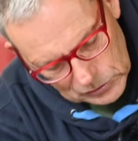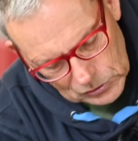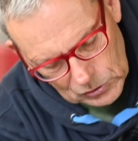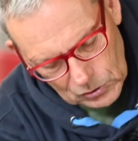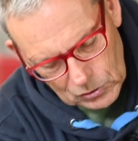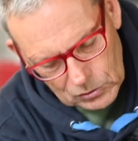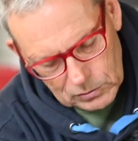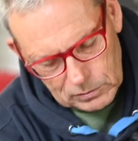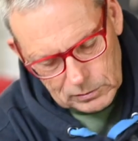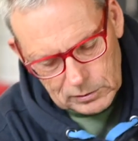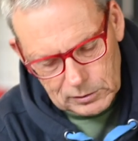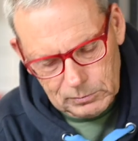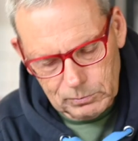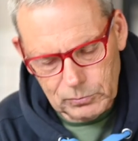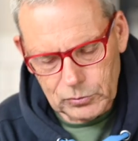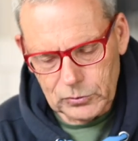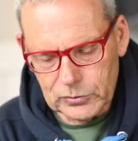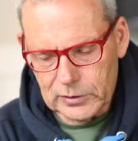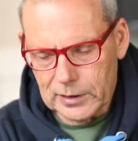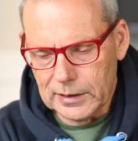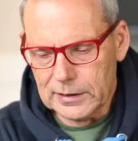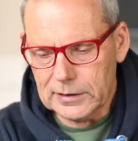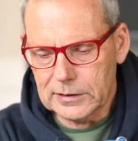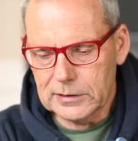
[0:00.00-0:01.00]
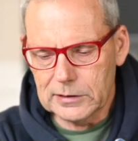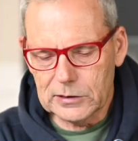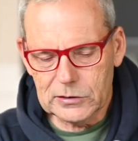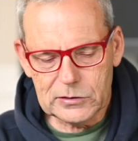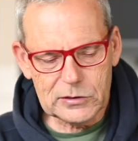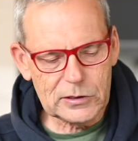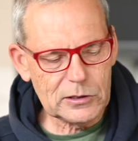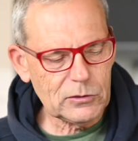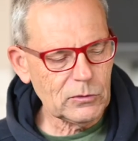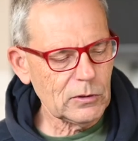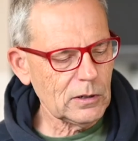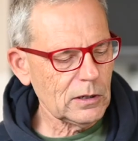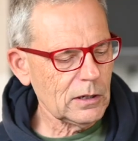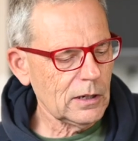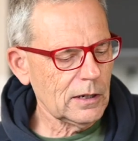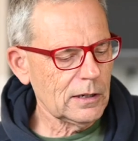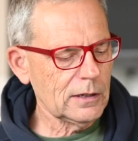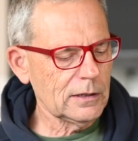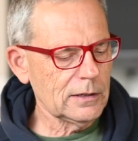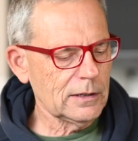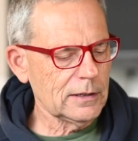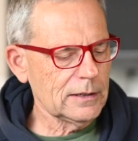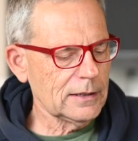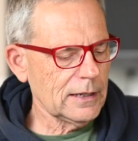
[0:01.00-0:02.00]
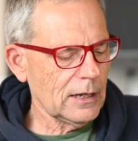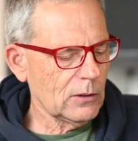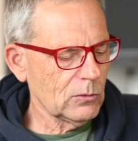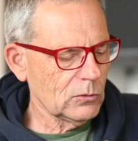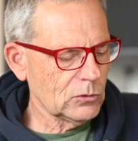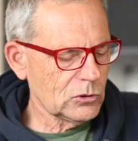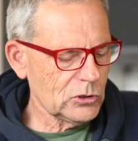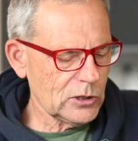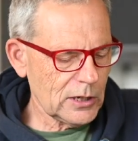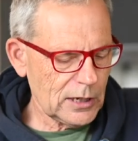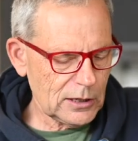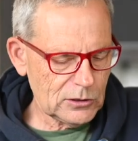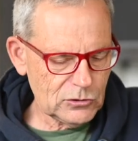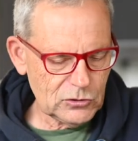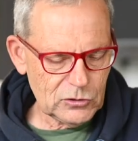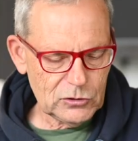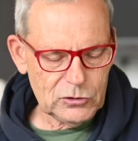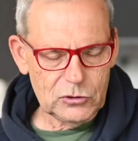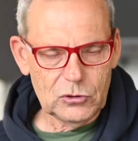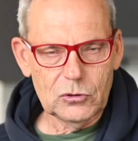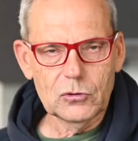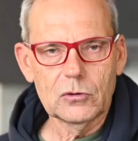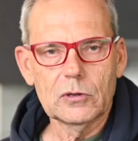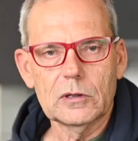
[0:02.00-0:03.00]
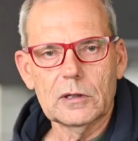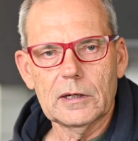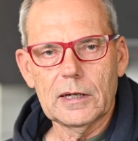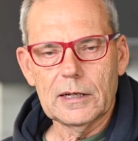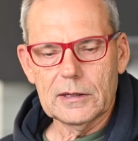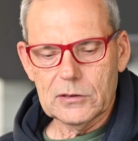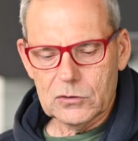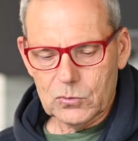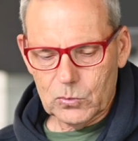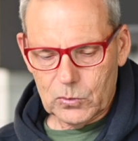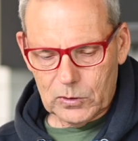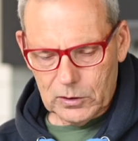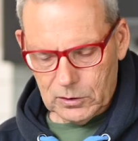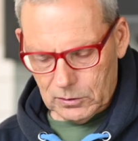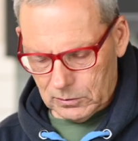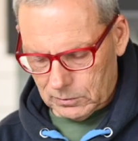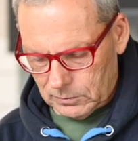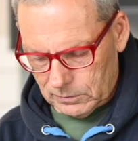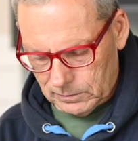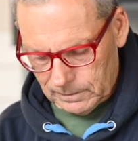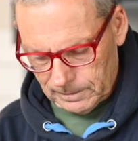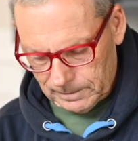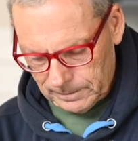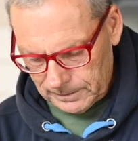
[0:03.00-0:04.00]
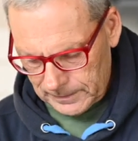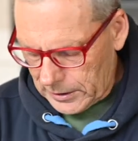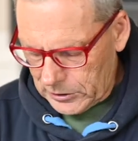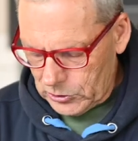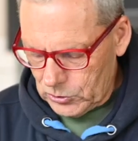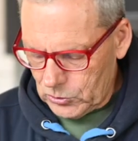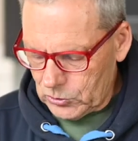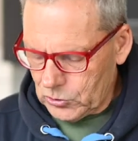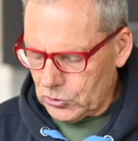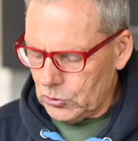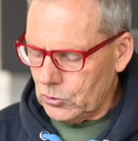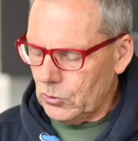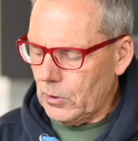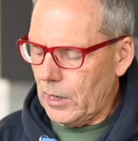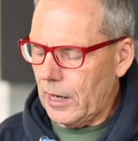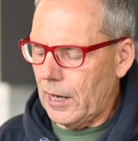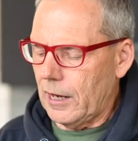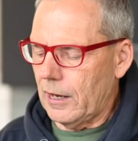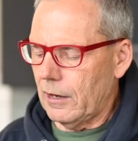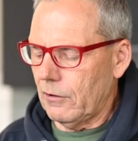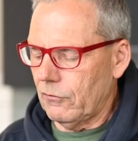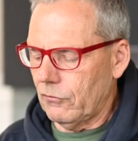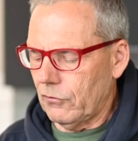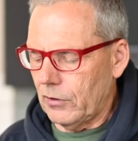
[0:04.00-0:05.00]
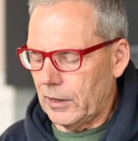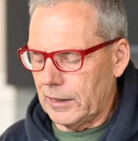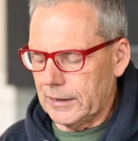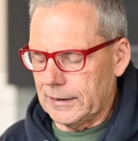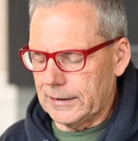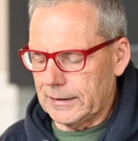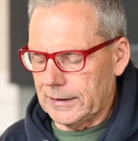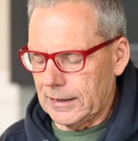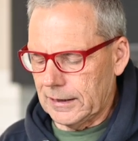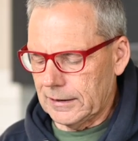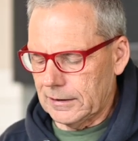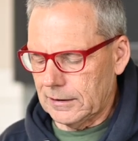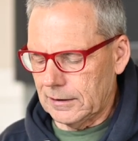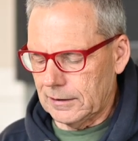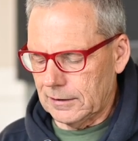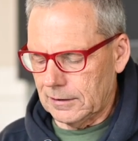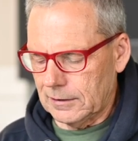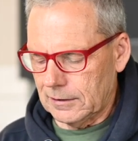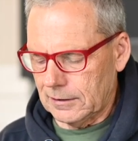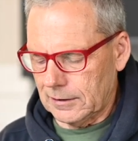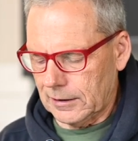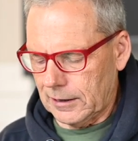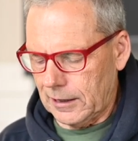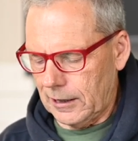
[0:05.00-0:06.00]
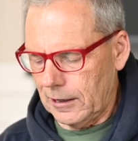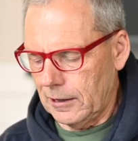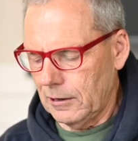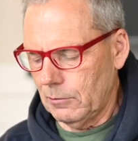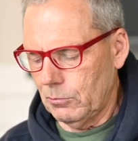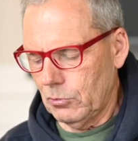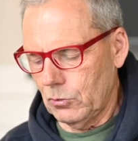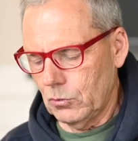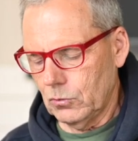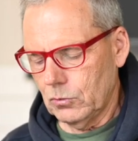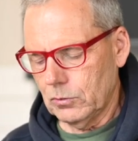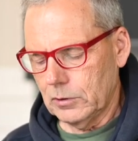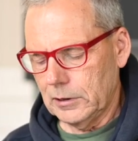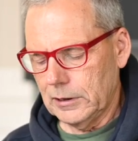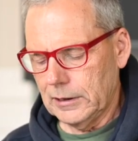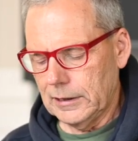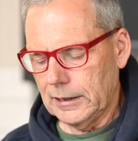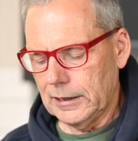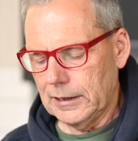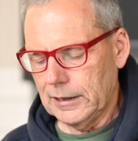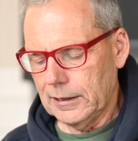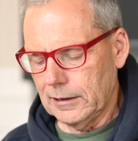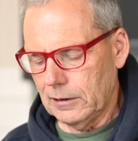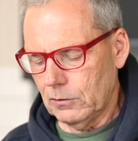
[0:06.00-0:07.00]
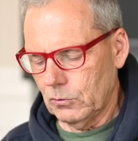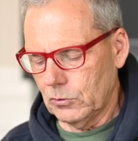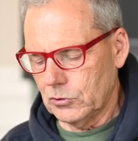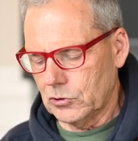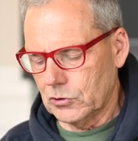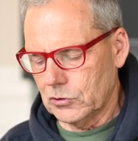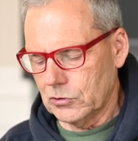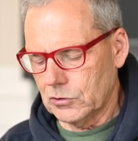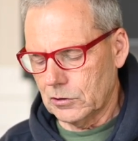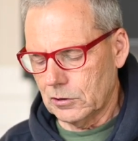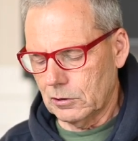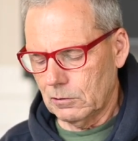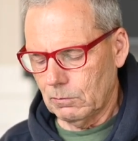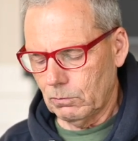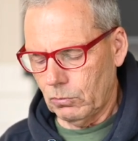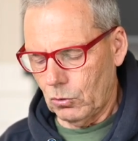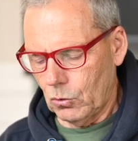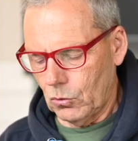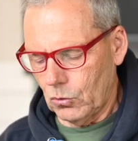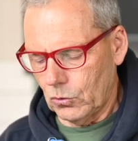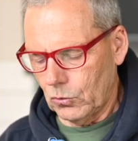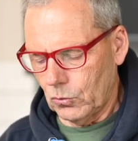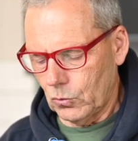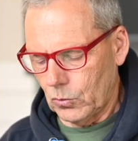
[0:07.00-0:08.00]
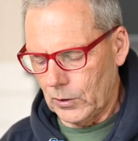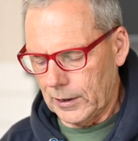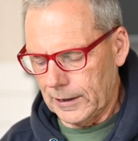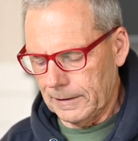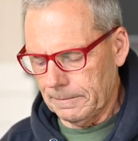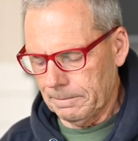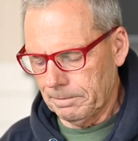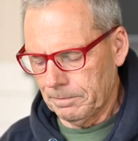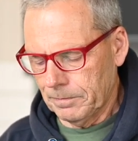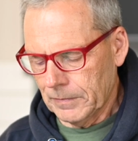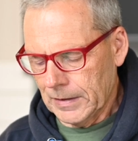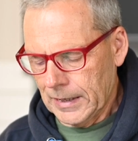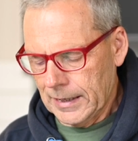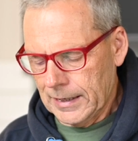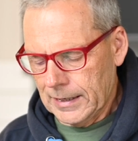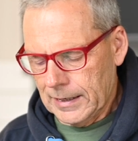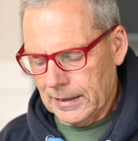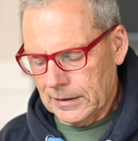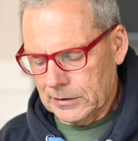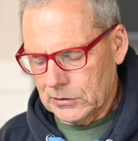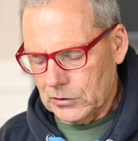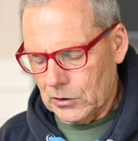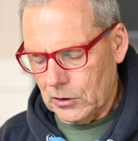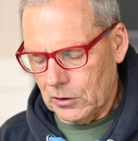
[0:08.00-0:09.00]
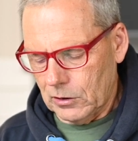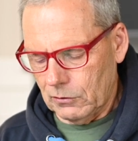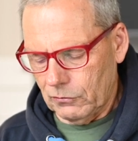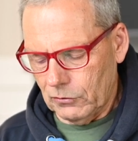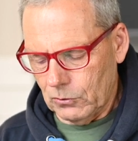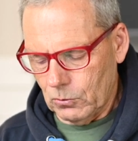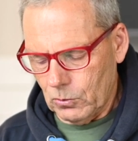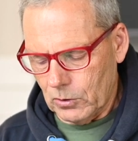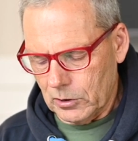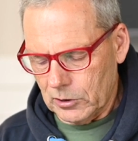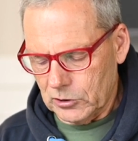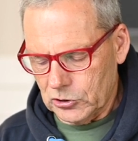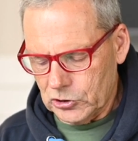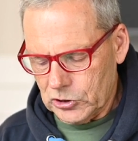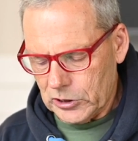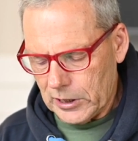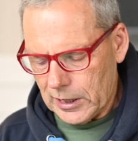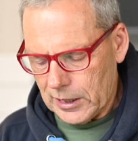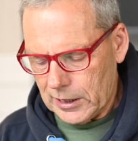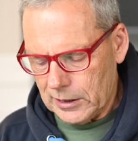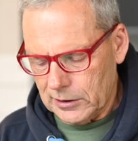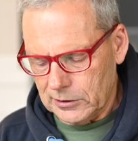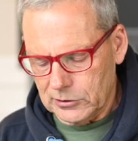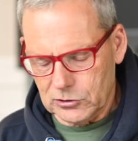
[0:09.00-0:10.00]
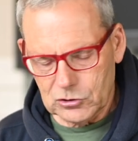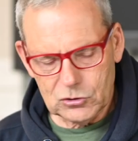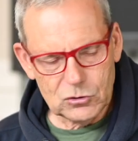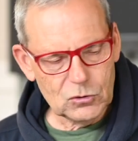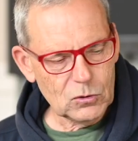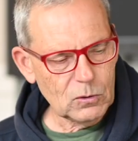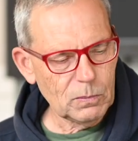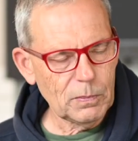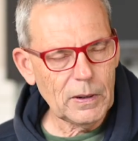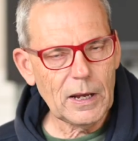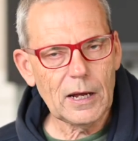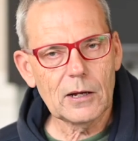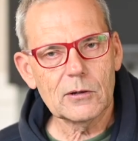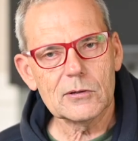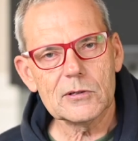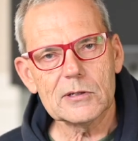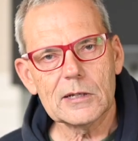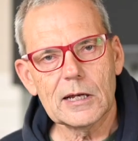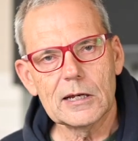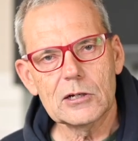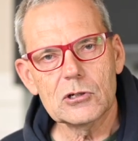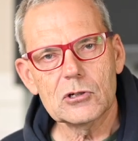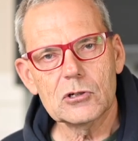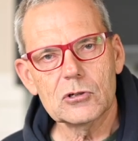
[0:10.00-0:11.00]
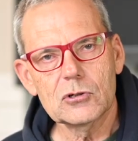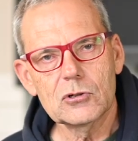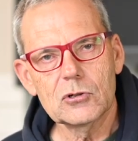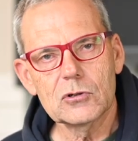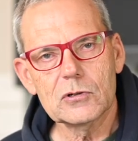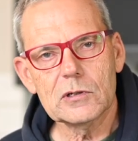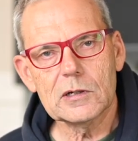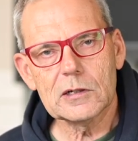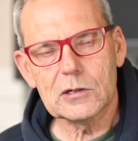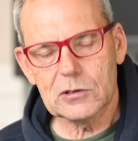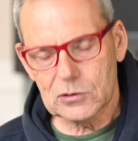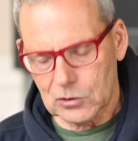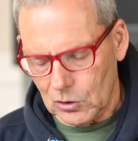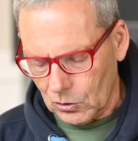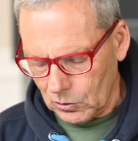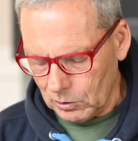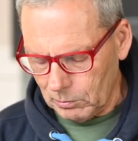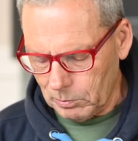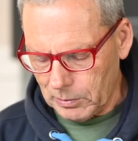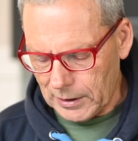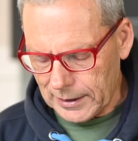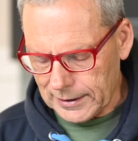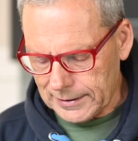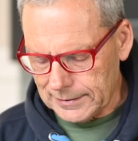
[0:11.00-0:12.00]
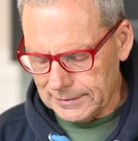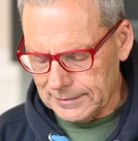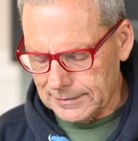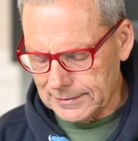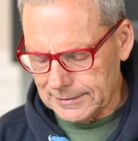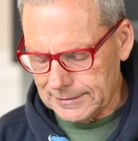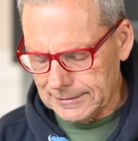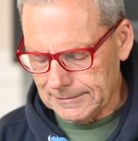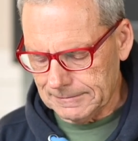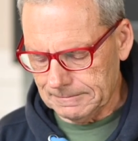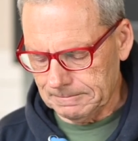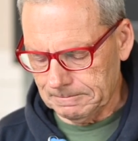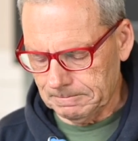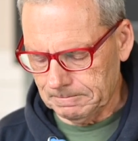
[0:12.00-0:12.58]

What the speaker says: so, and put that in your cigarette lighter, then that will charge the unit as well. You do have another cable in here, which is an important one. So if you want to charge your power station using solar blankets,